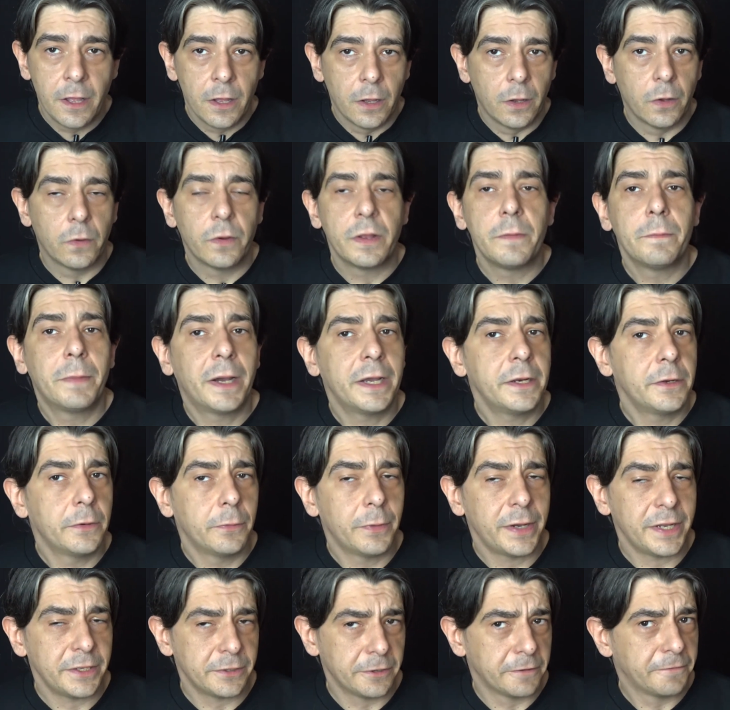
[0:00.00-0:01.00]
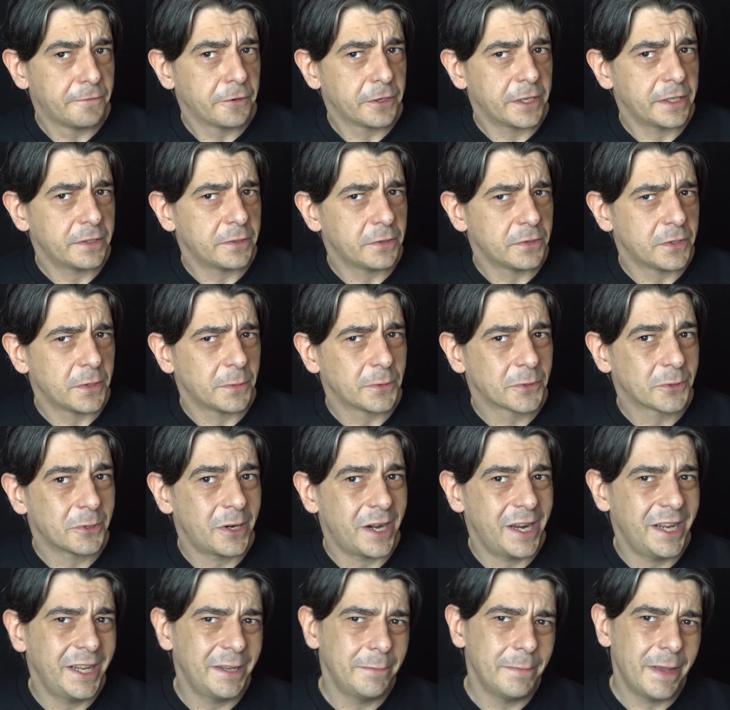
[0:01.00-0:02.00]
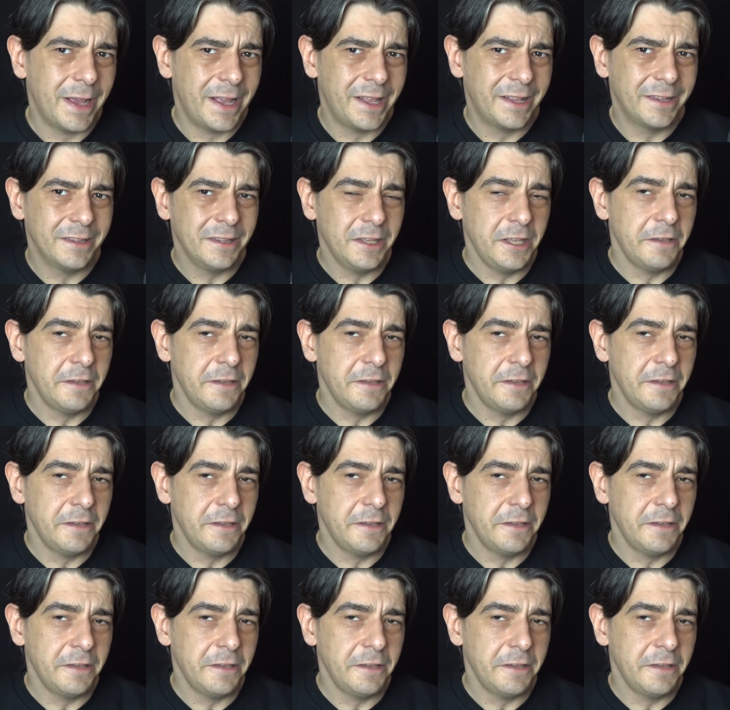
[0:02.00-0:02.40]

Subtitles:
Oh, and by the way, don't forget to subscribe and